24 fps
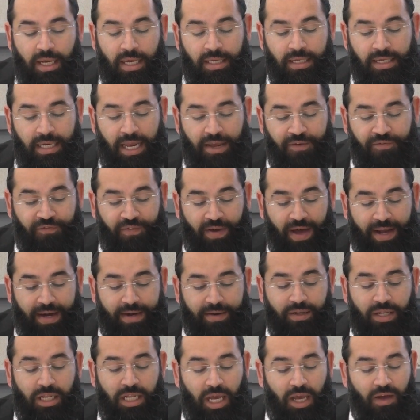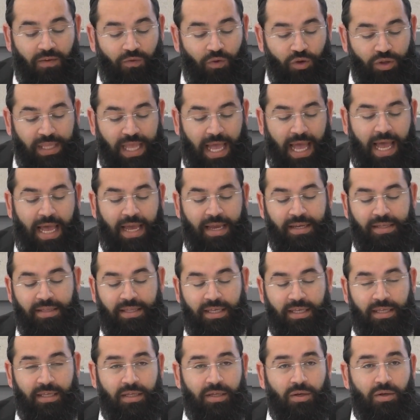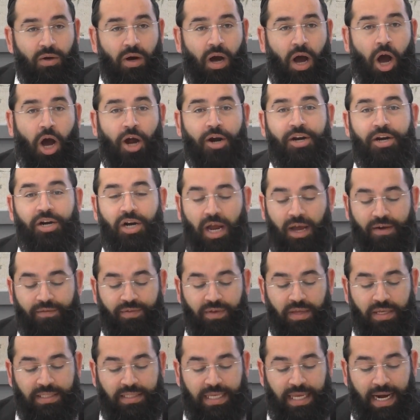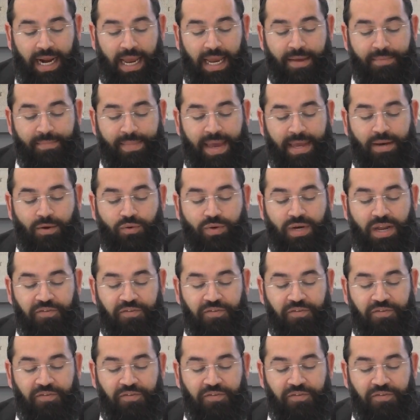Nefar lichvodah, in the honor of Sarah Imenu,